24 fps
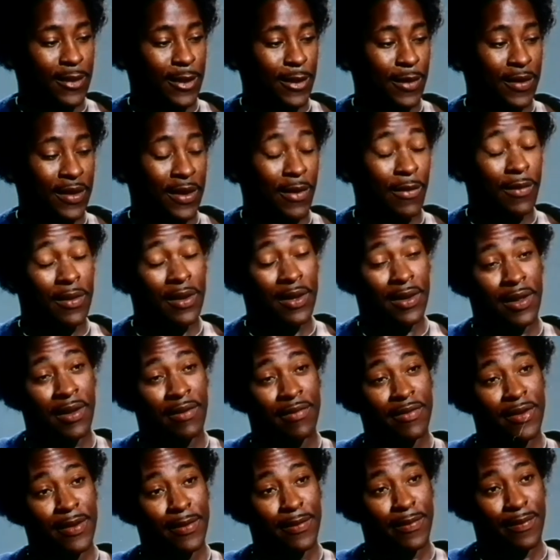that I really
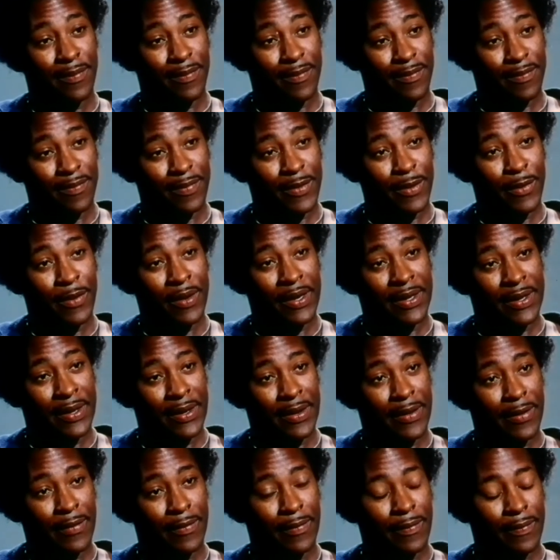loved him a great
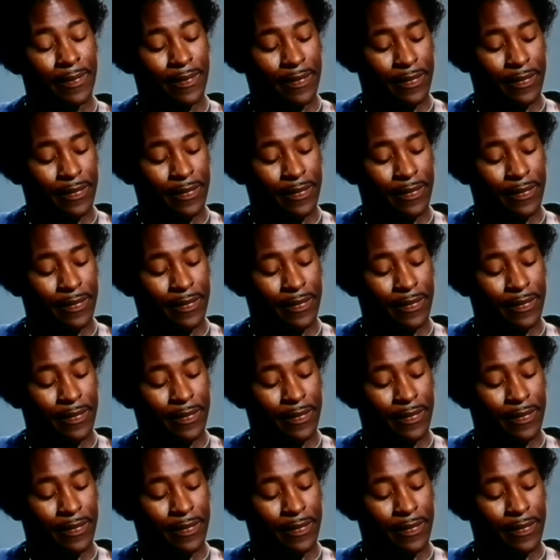deal.